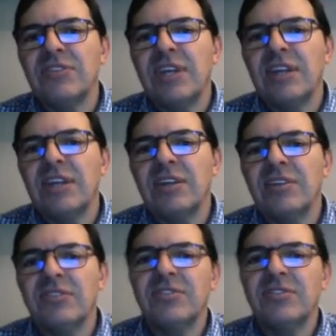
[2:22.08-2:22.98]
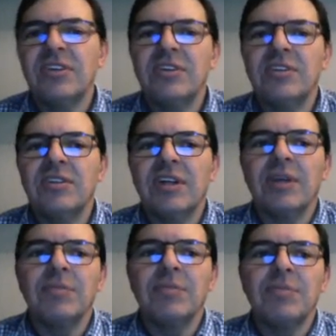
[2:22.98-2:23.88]
they still,
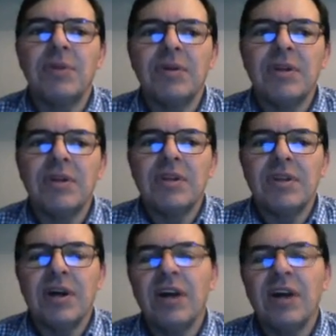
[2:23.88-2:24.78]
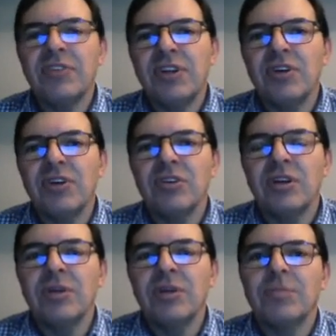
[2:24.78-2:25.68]
the guys that
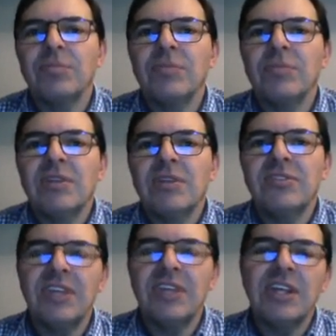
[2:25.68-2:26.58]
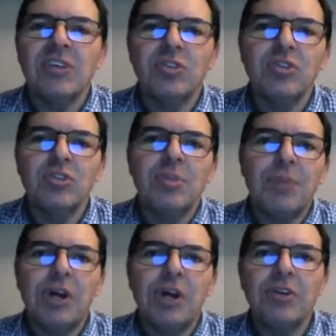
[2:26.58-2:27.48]
are sticking to the
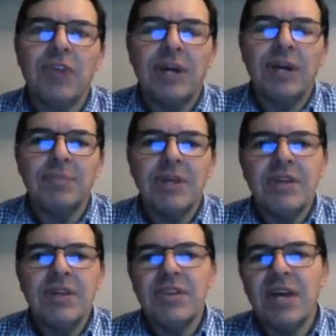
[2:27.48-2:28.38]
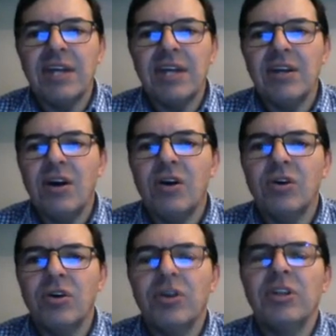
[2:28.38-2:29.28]
program, they
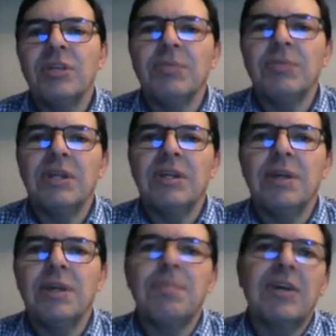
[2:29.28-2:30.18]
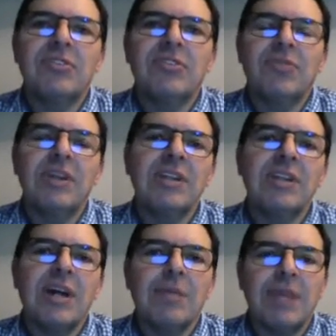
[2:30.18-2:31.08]
are earning me a passive
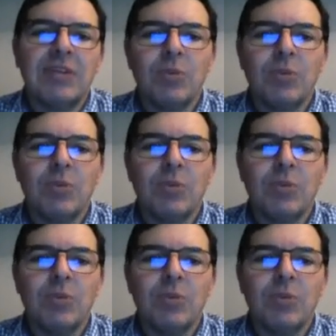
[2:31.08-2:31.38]
income that